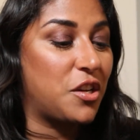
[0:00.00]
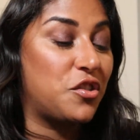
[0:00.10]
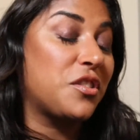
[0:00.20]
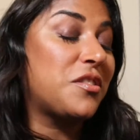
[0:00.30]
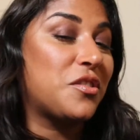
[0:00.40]

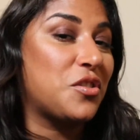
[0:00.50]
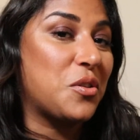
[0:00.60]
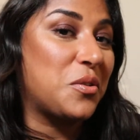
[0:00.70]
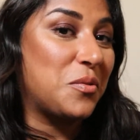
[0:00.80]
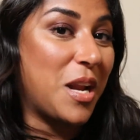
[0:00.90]
just to
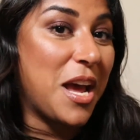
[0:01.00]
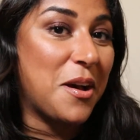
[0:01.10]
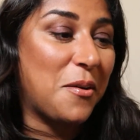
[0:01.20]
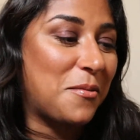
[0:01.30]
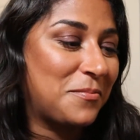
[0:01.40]
show you
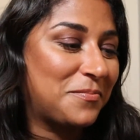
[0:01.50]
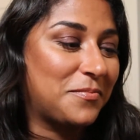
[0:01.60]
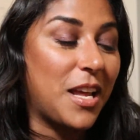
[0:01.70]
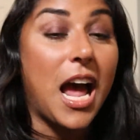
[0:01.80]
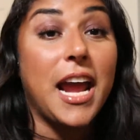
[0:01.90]
now,
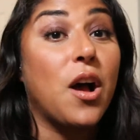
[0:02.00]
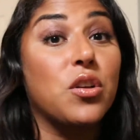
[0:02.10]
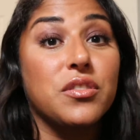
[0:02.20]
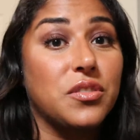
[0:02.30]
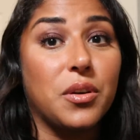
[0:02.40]
I
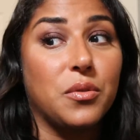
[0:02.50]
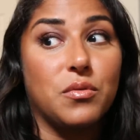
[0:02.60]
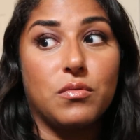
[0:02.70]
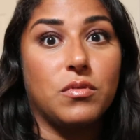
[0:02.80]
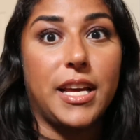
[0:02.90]

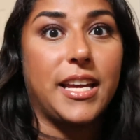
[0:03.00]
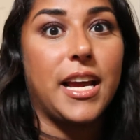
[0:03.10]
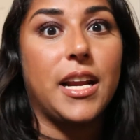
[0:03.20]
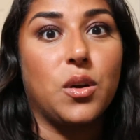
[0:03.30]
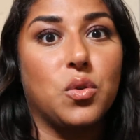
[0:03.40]
also, like
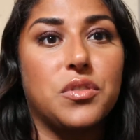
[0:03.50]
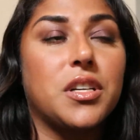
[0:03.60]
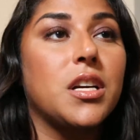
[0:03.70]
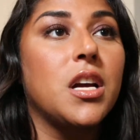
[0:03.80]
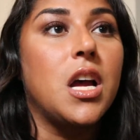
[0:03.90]
getting
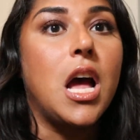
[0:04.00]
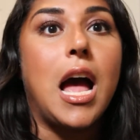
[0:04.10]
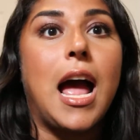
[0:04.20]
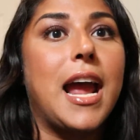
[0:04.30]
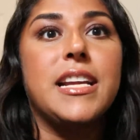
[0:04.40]
older,
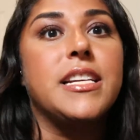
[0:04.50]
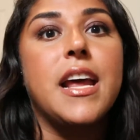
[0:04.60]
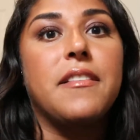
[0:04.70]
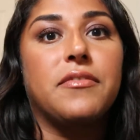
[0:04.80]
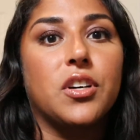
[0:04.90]
I
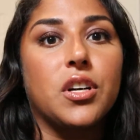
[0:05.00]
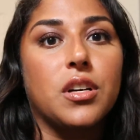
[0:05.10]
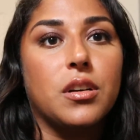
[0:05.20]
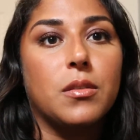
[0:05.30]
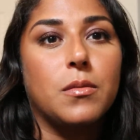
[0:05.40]

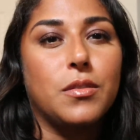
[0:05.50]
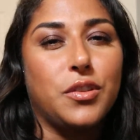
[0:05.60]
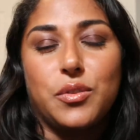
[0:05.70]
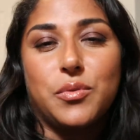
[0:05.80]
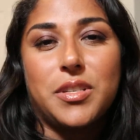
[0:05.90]
never
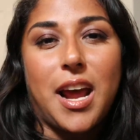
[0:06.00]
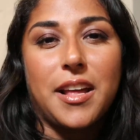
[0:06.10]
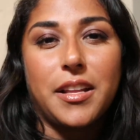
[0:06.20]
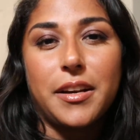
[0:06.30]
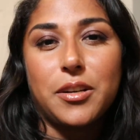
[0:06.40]
used
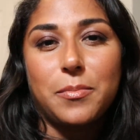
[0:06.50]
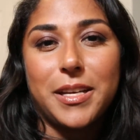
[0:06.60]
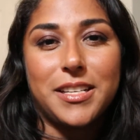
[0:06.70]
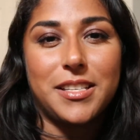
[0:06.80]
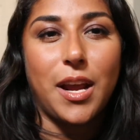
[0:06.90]
highlighter
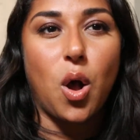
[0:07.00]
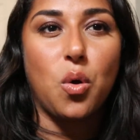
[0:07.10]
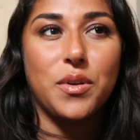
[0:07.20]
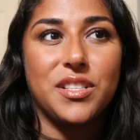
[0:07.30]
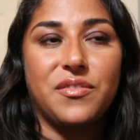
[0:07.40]
because I
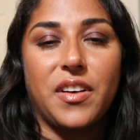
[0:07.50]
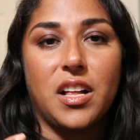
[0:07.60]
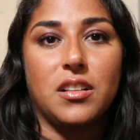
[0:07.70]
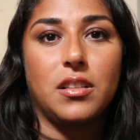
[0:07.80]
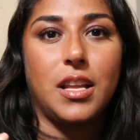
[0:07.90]
always
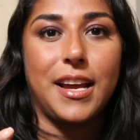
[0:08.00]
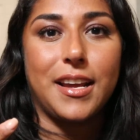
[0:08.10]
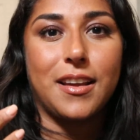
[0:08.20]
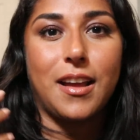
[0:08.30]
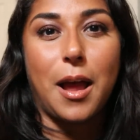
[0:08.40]
felt
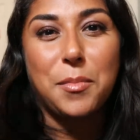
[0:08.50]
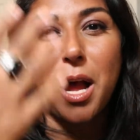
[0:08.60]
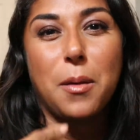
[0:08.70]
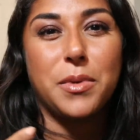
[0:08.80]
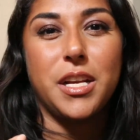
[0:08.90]
like I'm
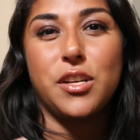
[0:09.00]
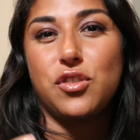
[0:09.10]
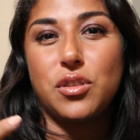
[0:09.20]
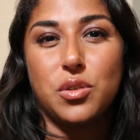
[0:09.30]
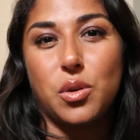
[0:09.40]

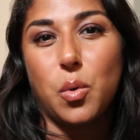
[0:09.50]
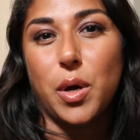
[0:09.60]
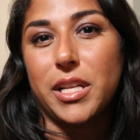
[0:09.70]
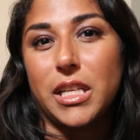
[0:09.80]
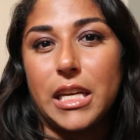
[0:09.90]
combination to
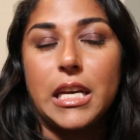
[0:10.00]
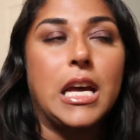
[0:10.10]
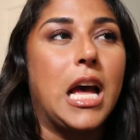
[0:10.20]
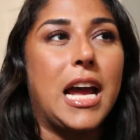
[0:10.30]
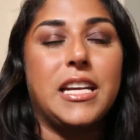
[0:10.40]
oily.
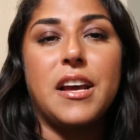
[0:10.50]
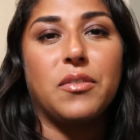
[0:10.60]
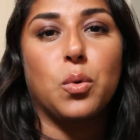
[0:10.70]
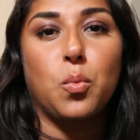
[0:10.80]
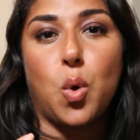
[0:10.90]
I
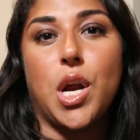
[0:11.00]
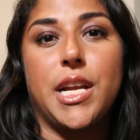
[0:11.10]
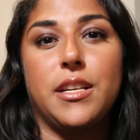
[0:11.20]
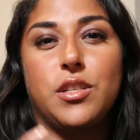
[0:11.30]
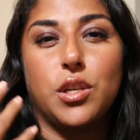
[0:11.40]
never
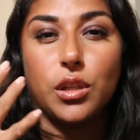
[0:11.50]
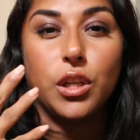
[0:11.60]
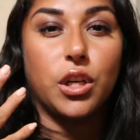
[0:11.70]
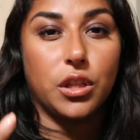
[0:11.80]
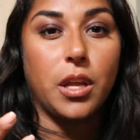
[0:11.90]
wanted to
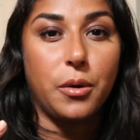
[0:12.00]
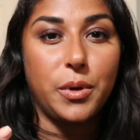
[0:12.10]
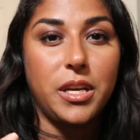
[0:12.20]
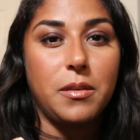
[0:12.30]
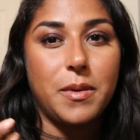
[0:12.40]
look
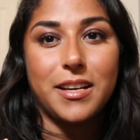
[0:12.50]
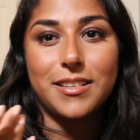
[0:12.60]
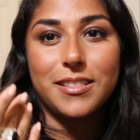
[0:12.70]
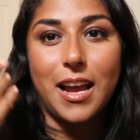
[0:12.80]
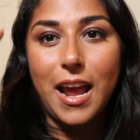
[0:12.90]
glowy
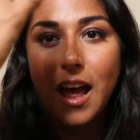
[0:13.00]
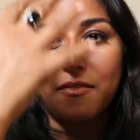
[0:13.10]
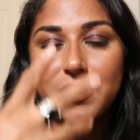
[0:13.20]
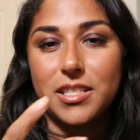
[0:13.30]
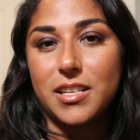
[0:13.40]
because I
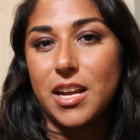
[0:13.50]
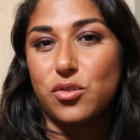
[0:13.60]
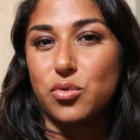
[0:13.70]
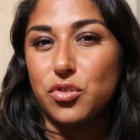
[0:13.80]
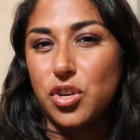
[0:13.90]
have this
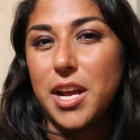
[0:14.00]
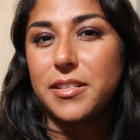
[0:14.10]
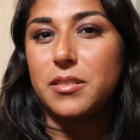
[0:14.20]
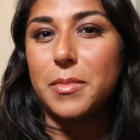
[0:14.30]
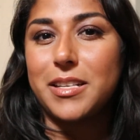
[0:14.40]
natural shine
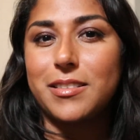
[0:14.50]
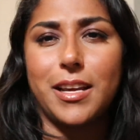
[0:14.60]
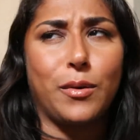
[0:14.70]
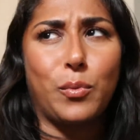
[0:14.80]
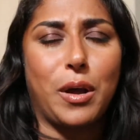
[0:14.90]
to my
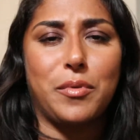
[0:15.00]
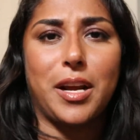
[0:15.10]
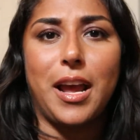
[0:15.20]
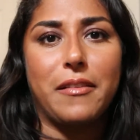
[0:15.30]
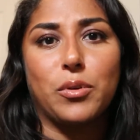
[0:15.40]
skin. Why would I
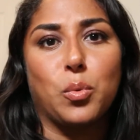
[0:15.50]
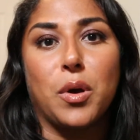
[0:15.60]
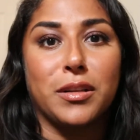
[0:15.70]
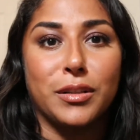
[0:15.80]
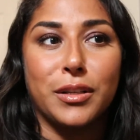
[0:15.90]
ever
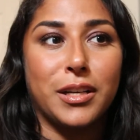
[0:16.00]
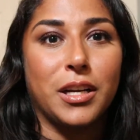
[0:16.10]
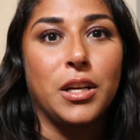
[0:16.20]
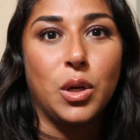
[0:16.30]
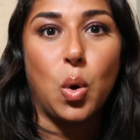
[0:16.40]
want to look
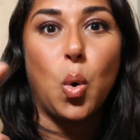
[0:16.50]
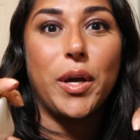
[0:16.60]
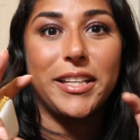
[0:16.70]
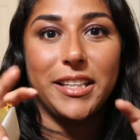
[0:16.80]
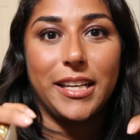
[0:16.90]

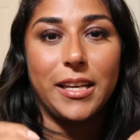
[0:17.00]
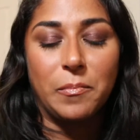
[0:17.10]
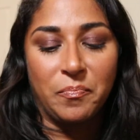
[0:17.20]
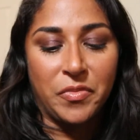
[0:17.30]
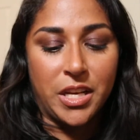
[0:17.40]
oily?
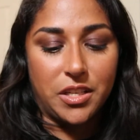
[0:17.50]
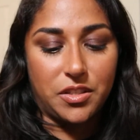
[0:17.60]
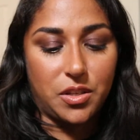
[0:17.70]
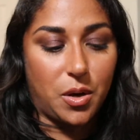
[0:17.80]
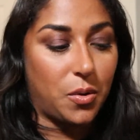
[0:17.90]

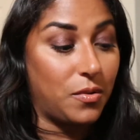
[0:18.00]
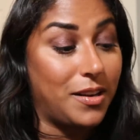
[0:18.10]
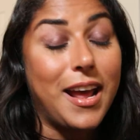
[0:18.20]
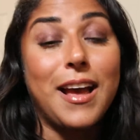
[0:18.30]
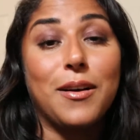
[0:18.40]
So
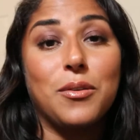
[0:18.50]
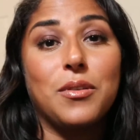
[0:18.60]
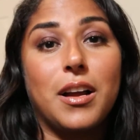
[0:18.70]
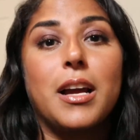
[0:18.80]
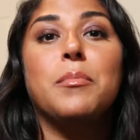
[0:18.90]

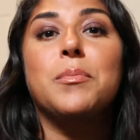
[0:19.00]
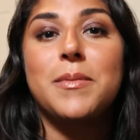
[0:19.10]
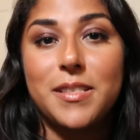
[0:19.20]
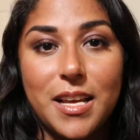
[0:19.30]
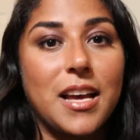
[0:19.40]
now I'm
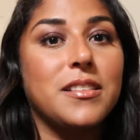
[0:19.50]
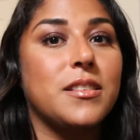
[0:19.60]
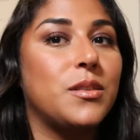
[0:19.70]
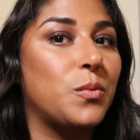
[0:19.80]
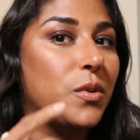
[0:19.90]

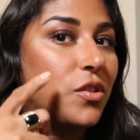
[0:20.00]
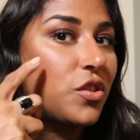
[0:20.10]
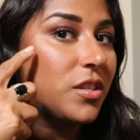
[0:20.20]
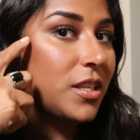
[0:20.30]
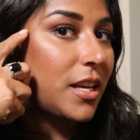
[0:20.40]
obsessed with
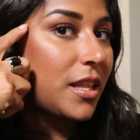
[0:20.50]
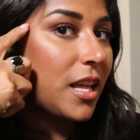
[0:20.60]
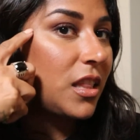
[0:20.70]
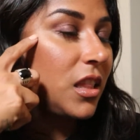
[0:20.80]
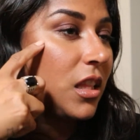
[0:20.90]
just like
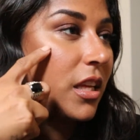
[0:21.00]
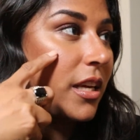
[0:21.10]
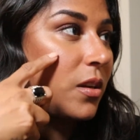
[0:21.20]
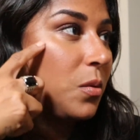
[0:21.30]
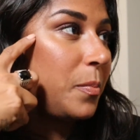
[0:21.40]
that
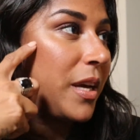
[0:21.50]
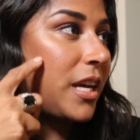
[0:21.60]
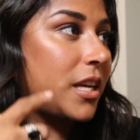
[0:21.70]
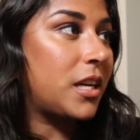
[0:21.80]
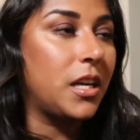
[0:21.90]
little
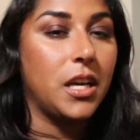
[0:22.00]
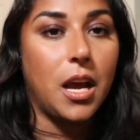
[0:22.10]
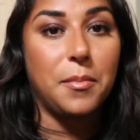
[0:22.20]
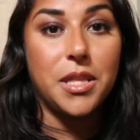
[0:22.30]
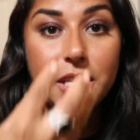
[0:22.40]
bit.
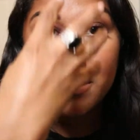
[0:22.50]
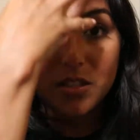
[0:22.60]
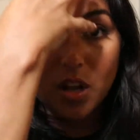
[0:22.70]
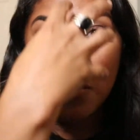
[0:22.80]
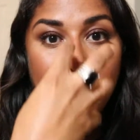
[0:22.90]
I mean, this is
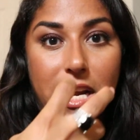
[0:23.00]
all my